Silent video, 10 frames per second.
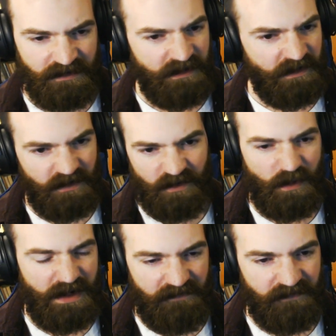or
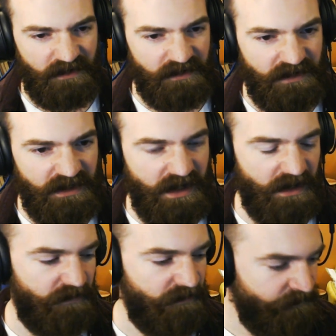whatever, you
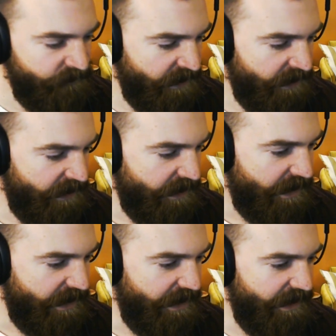know.
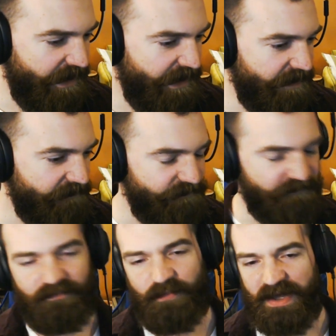
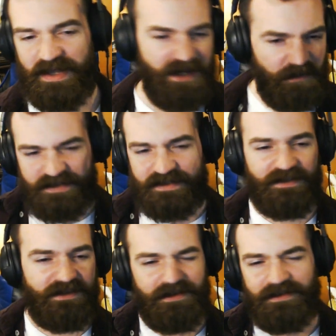But anyways,
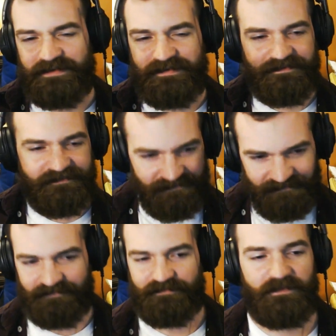
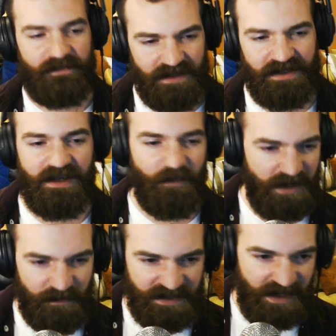you get what
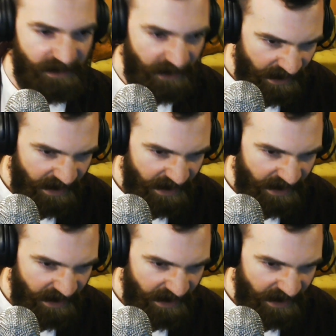I'm saying.